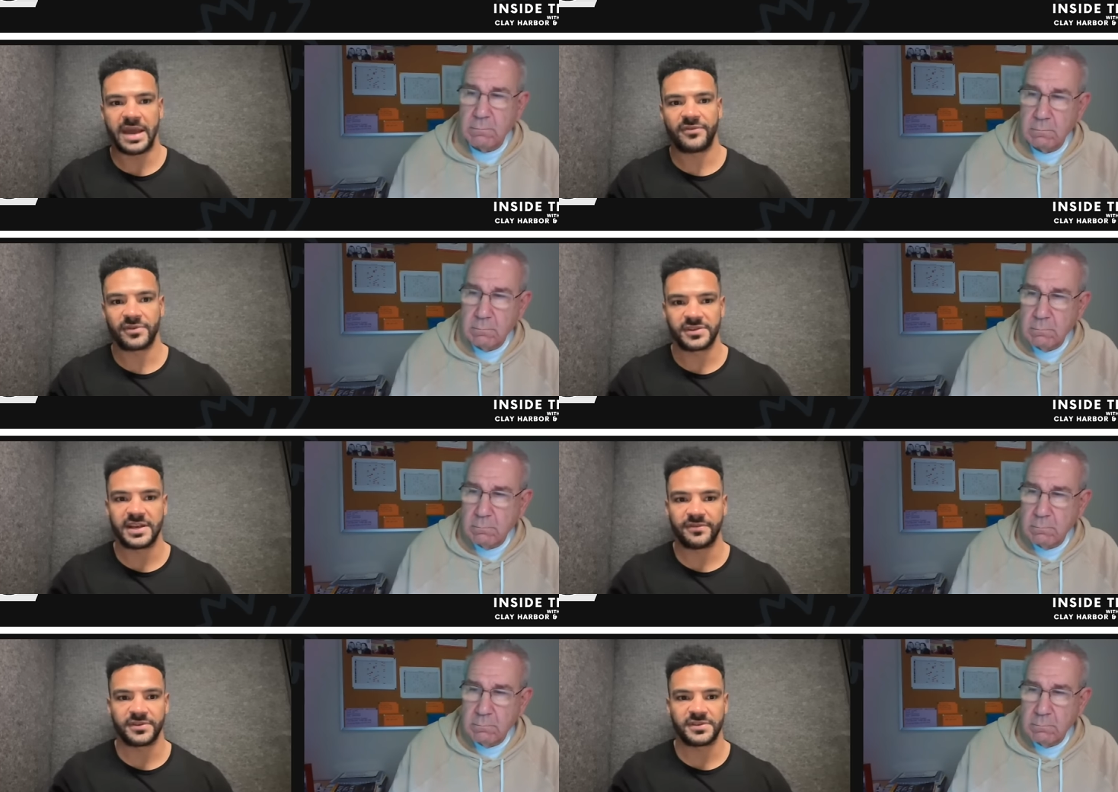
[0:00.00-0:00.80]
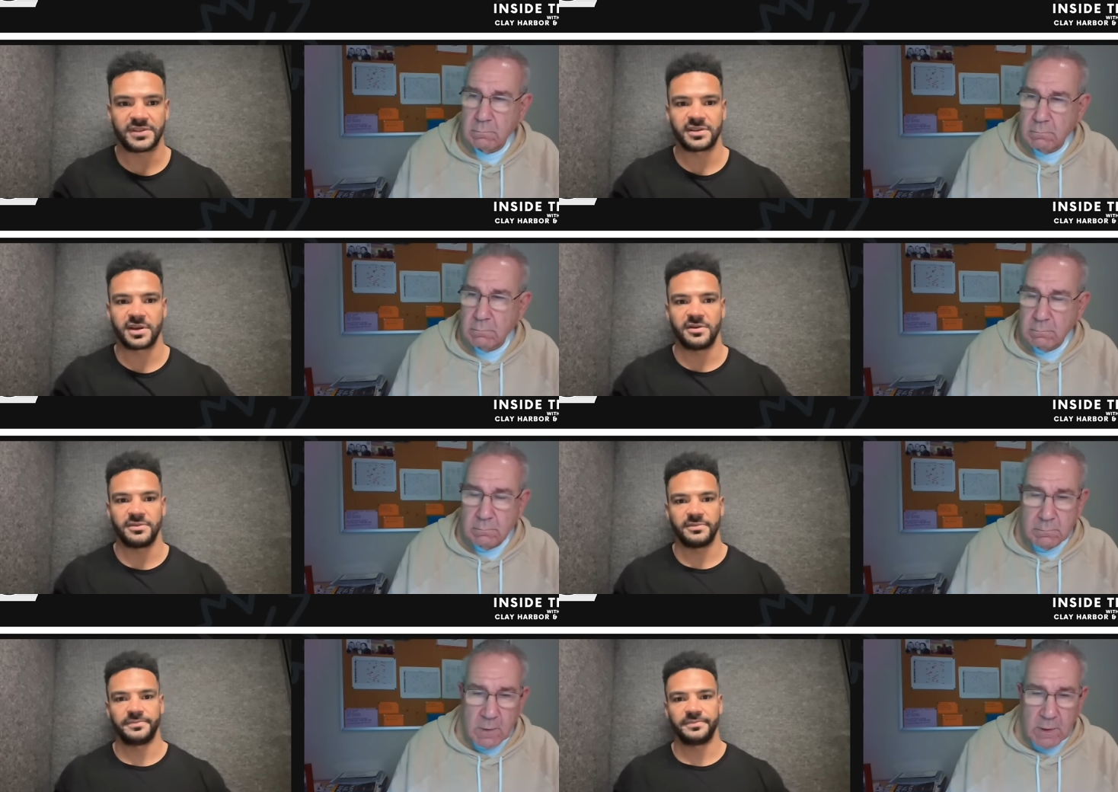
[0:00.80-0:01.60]
Speaker 1: after San Francisco.
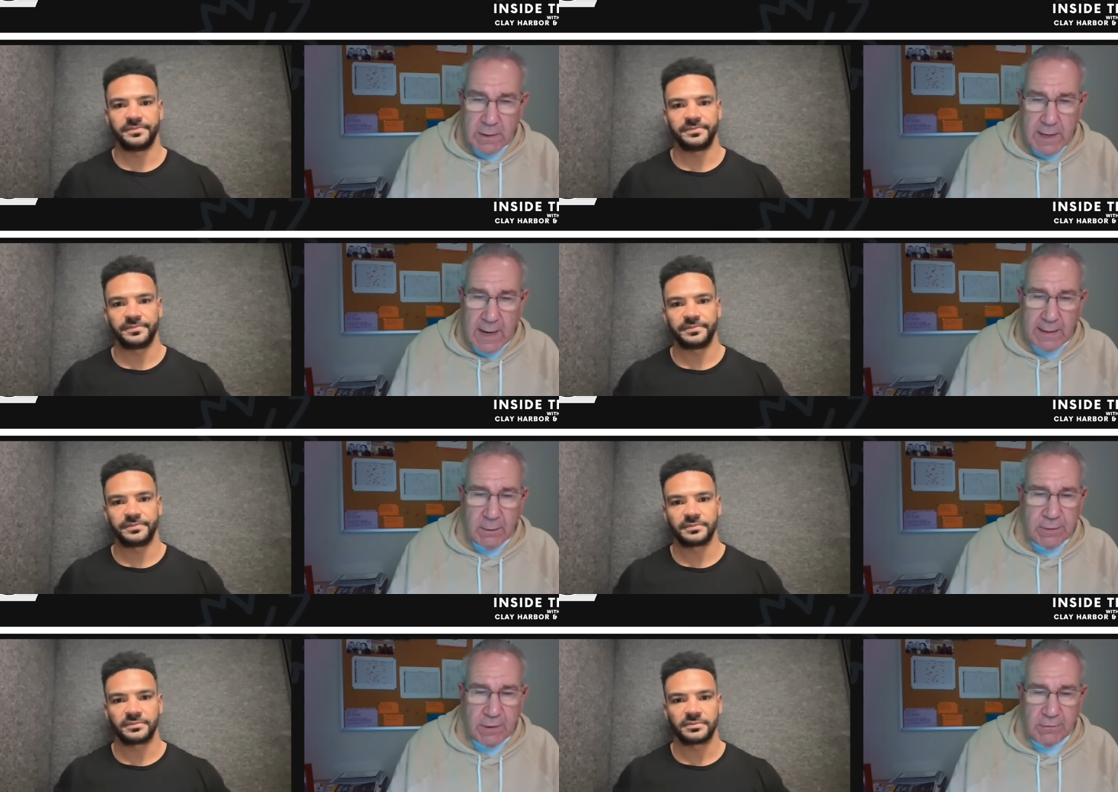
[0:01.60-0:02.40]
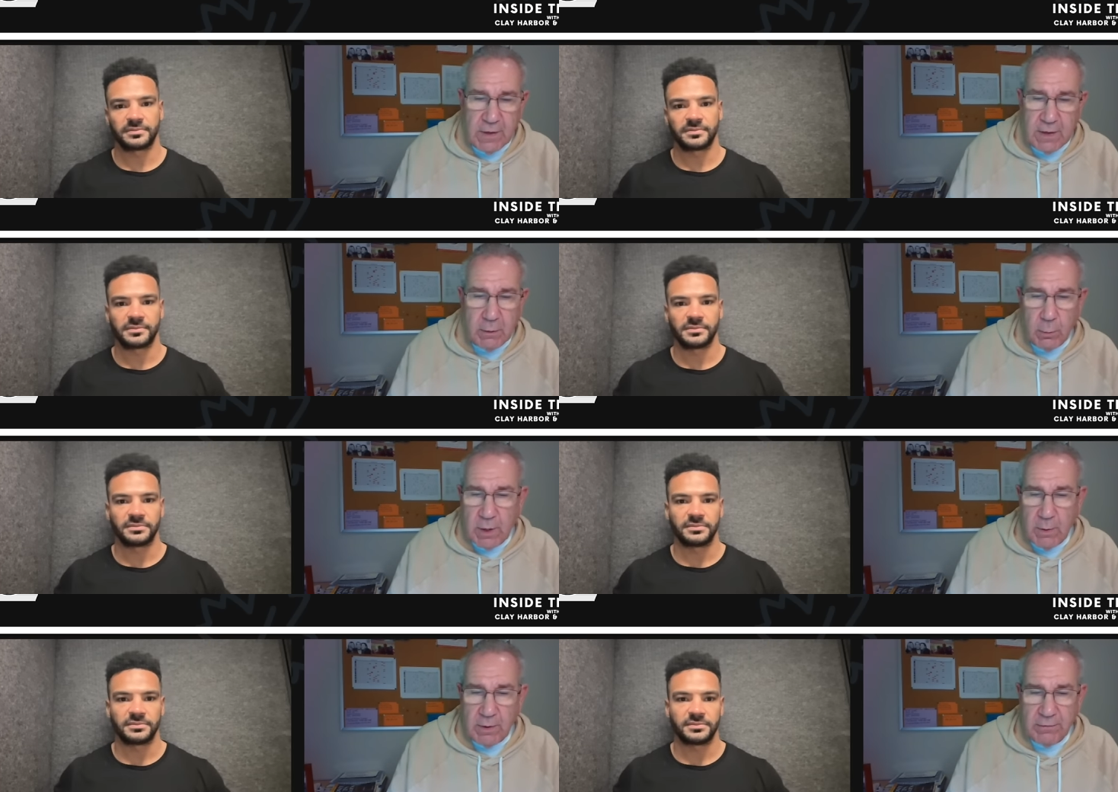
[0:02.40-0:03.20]
Speaker 2: Yeah, I don't think Jalen, when I
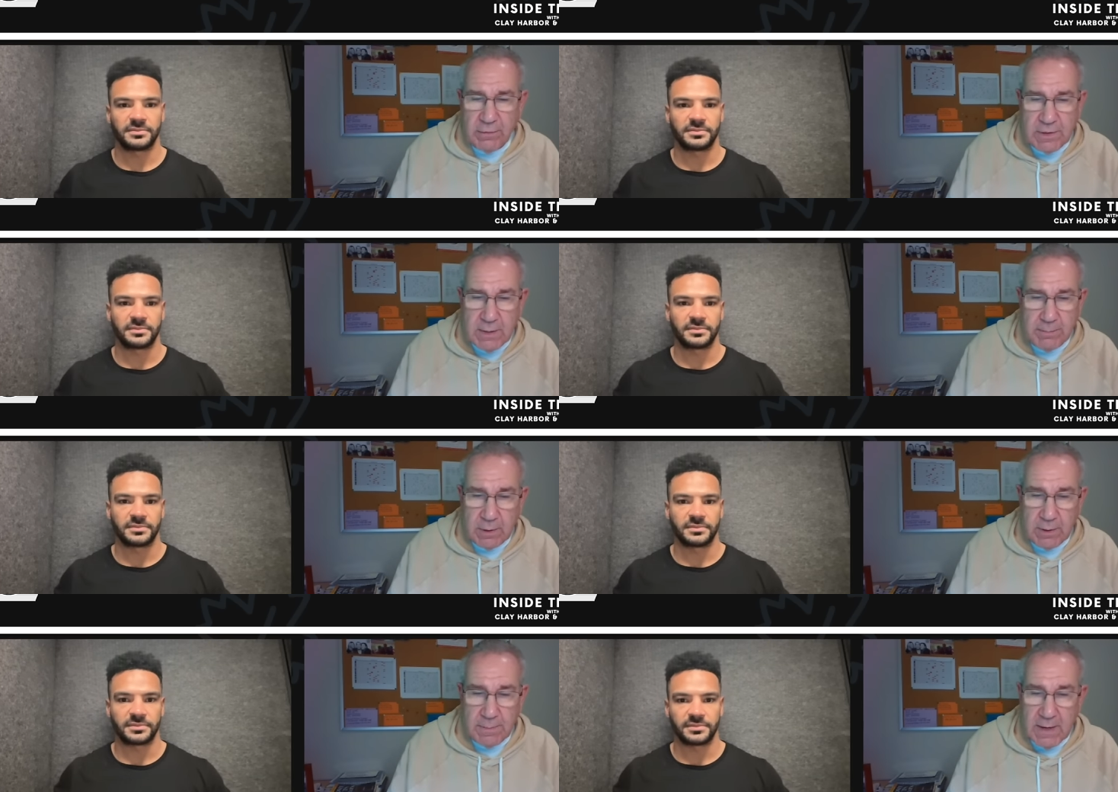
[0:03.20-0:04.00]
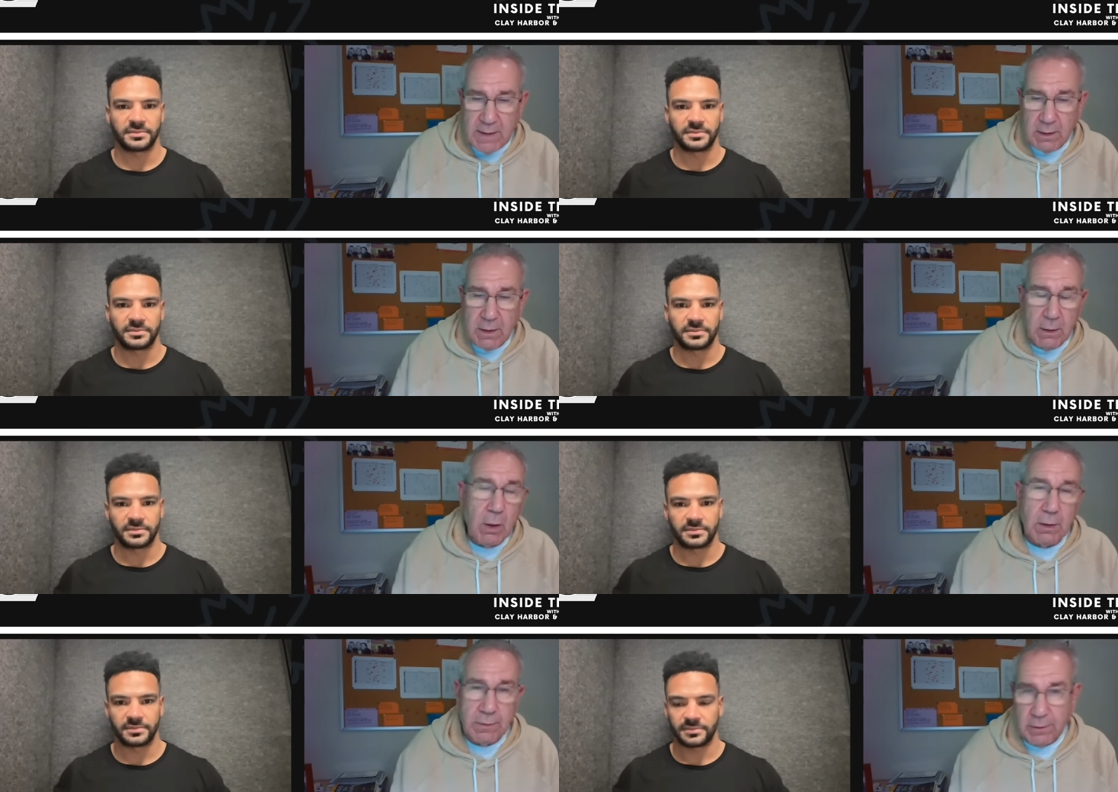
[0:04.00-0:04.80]
watched the tape, played badly at
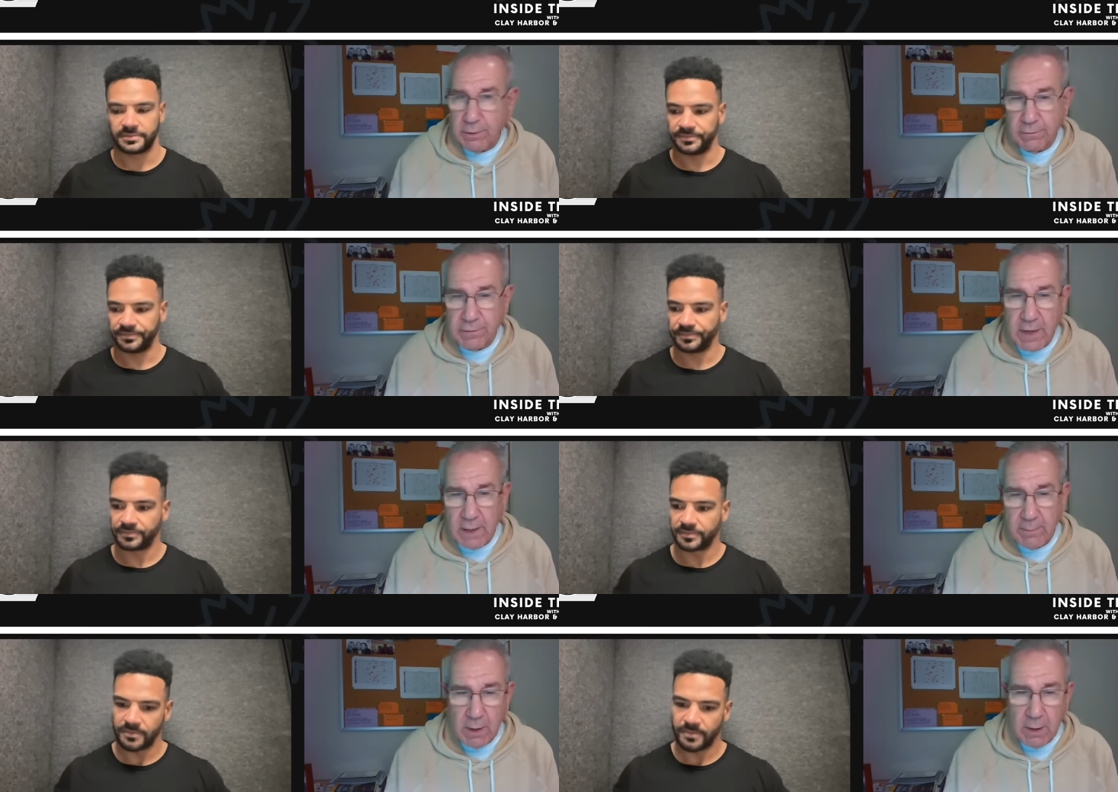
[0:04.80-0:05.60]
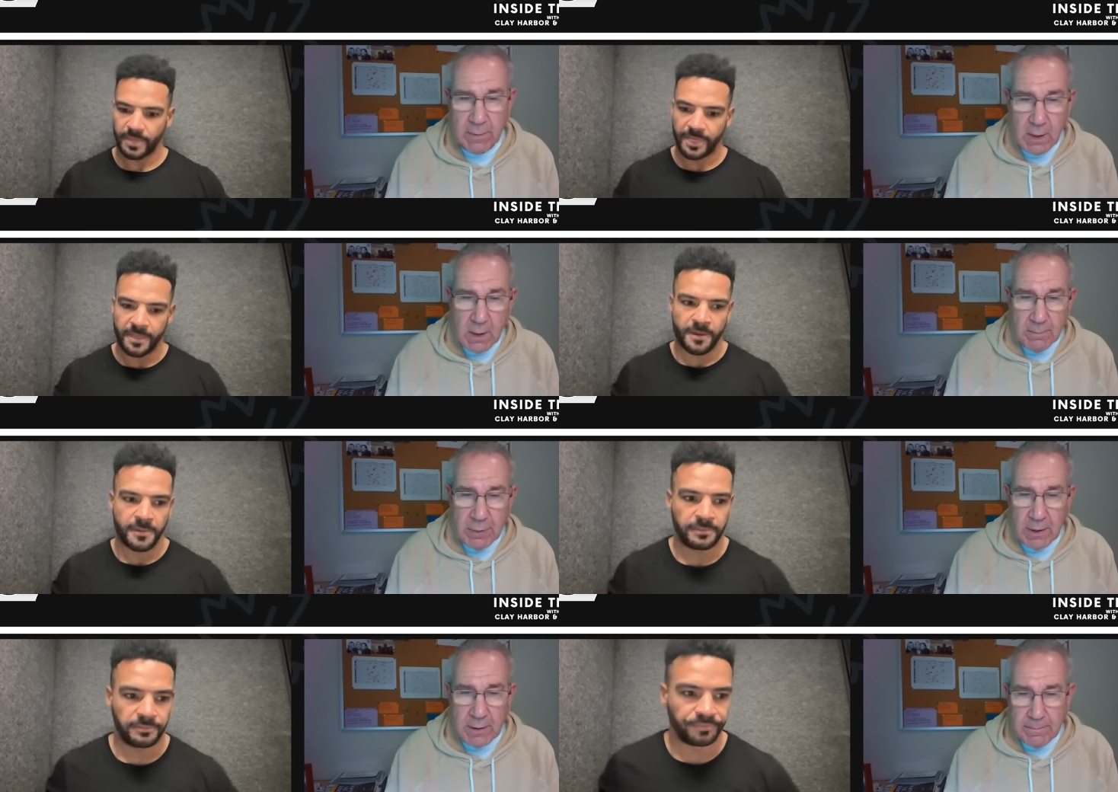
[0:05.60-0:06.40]
all in in this game. Um,
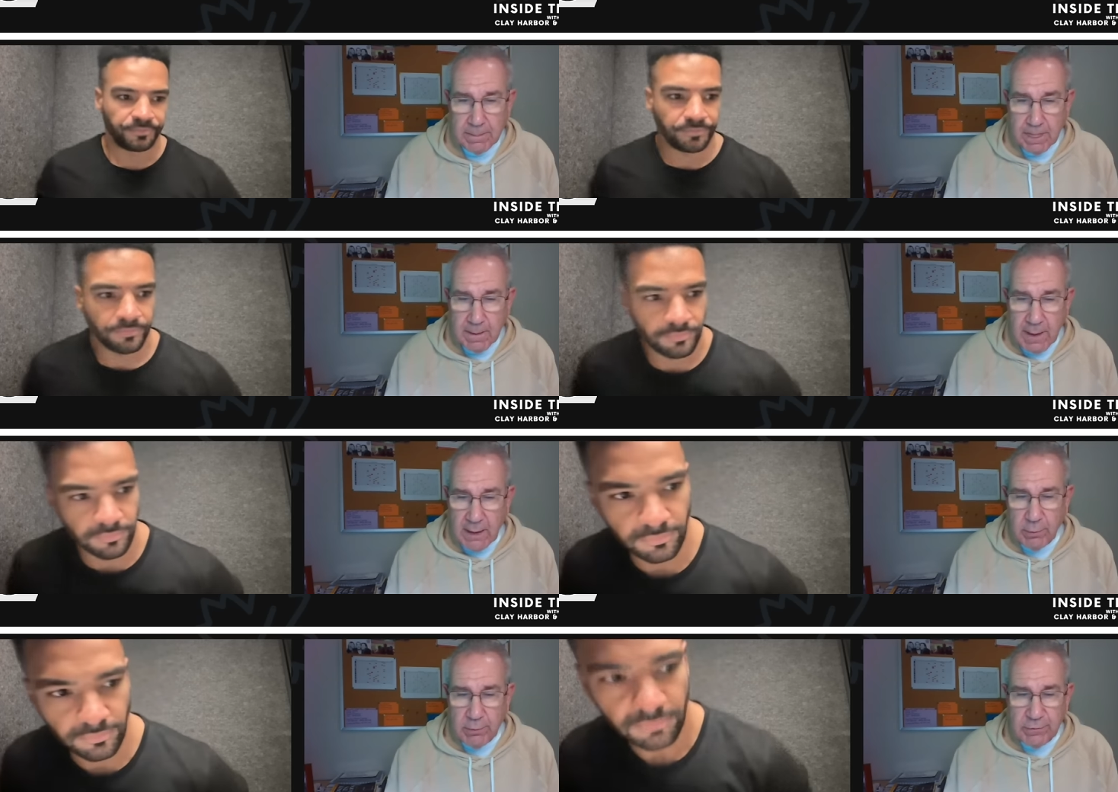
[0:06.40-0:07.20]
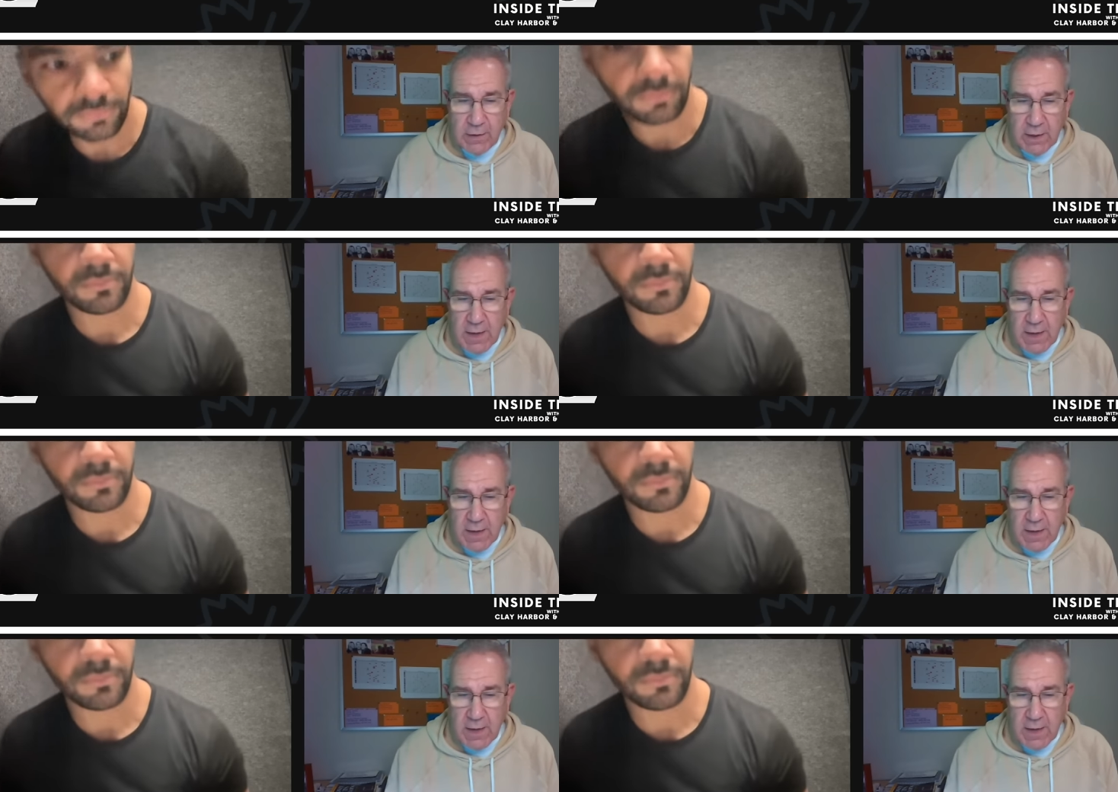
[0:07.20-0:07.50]
but I would say